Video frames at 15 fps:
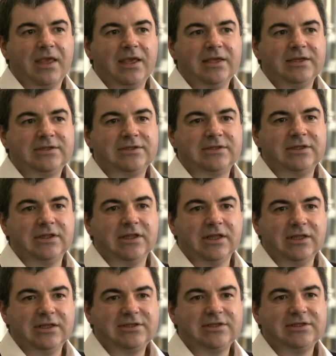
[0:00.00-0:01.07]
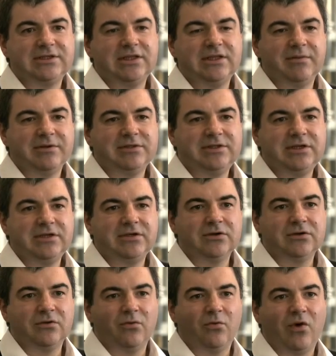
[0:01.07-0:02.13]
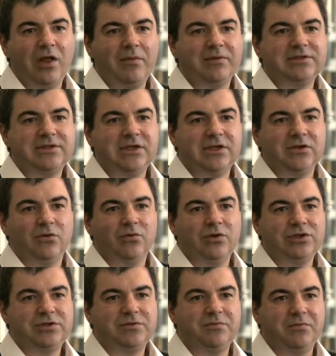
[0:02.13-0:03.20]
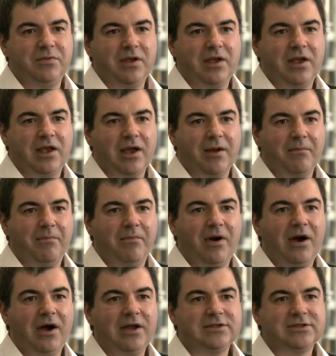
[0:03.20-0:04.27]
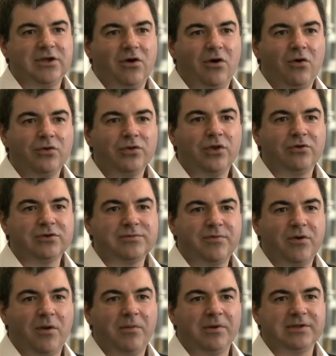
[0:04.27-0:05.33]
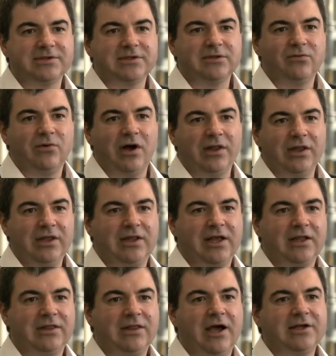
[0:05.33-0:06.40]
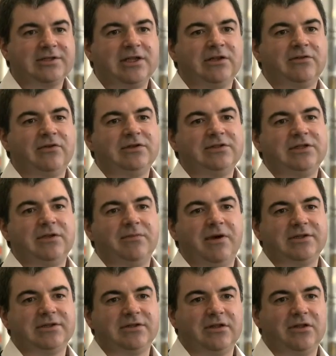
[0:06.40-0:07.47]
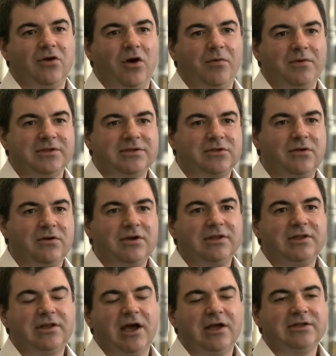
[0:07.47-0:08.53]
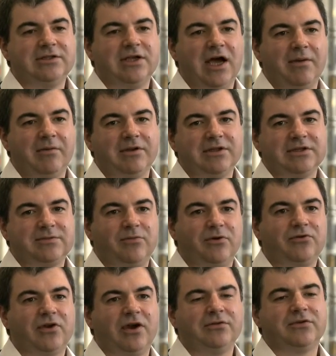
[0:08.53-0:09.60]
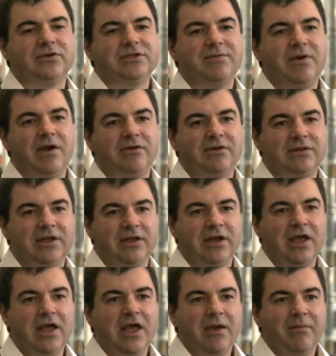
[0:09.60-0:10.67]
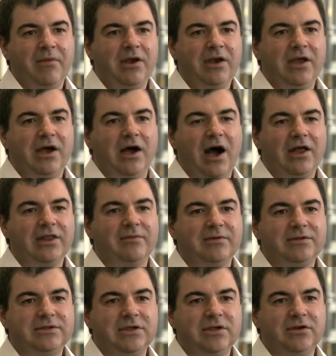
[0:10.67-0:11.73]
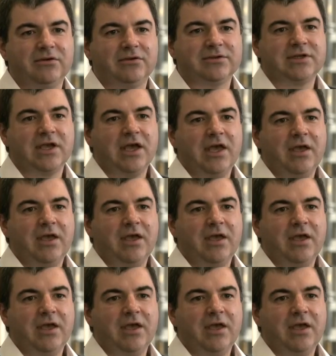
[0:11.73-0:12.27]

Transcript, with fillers: it, this is the, the material, one material which combines all those properties in one. It conducts electricity better than copper. It's stronger than diamond. It's more transparent than many other materials